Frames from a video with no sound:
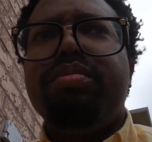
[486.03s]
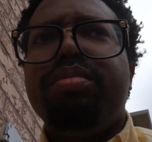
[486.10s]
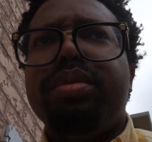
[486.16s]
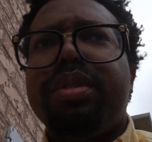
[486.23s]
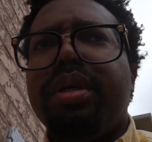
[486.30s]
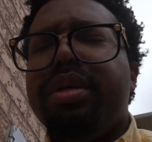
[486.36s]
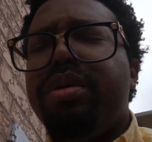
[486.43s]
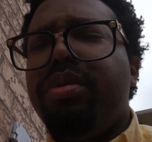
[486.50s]

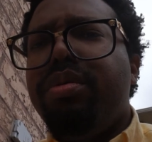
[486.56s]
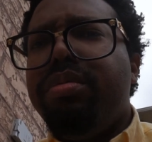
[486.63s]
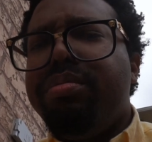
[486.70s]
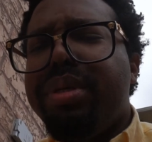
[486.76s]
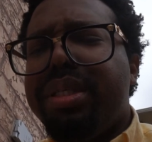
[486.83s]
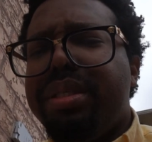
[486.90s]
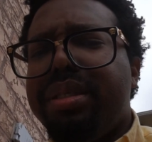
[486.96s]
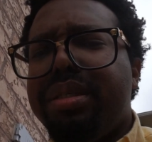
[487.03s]
start your own
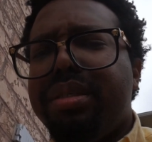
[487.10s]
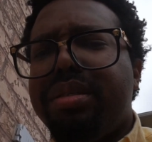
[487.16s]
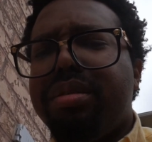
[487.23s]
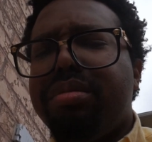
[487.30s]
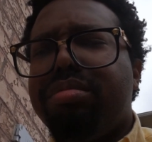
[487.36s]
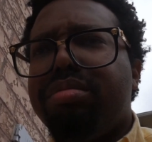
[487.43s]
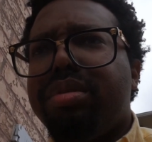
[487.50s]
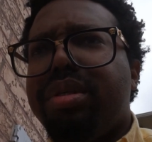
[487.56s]

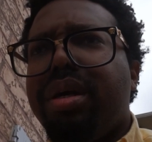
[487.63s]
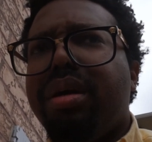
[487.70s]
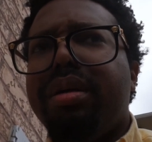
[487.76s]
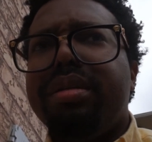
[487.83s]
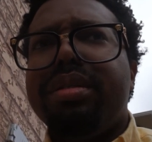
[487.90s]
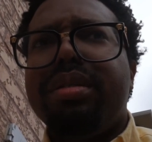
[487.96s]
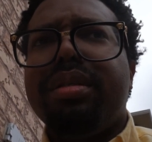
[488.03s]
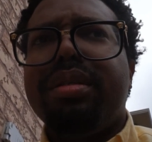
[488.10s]
business,
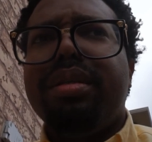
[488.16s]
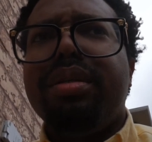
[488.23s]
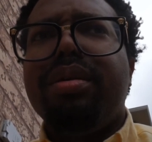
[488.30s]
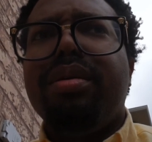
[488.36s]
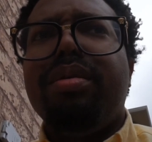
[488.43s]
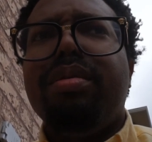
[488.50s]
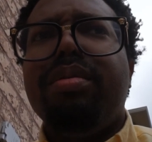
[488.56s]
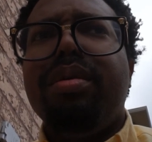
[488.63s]

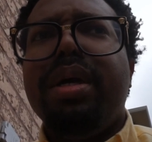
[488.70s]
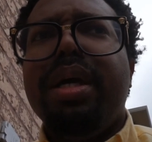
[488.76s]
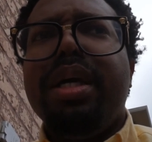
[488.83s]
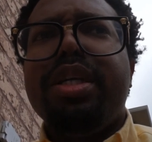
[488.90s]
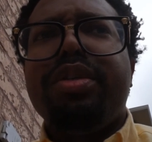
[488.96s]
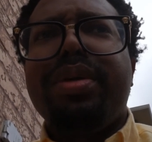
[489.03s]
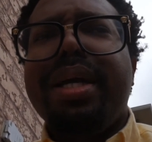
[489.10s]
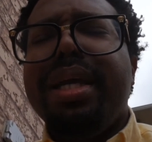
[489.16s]

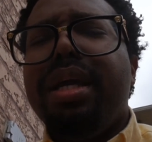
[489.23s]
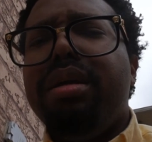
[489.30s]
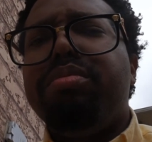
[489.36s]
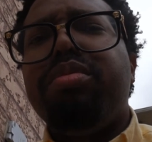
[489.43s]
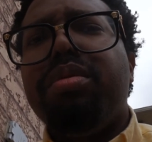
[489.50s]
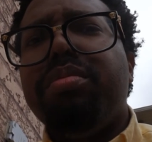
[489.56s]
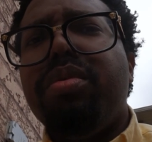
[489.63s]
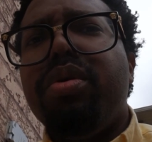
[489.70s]
try and get a
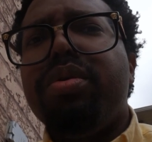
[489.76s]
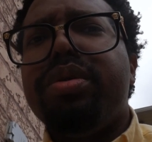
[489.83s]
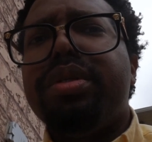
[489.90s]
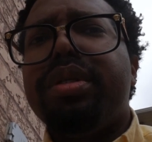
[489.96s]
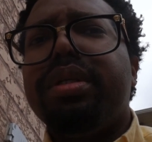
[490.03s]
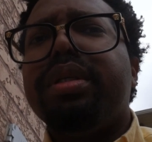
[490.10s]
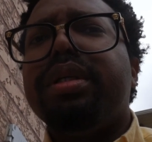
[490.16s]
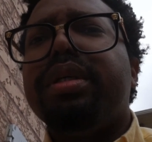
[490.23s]

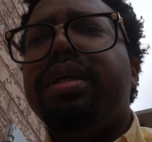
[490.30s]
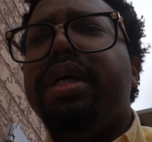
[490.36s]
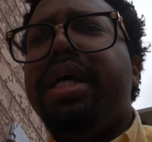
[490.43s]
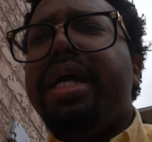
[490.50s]
promotion,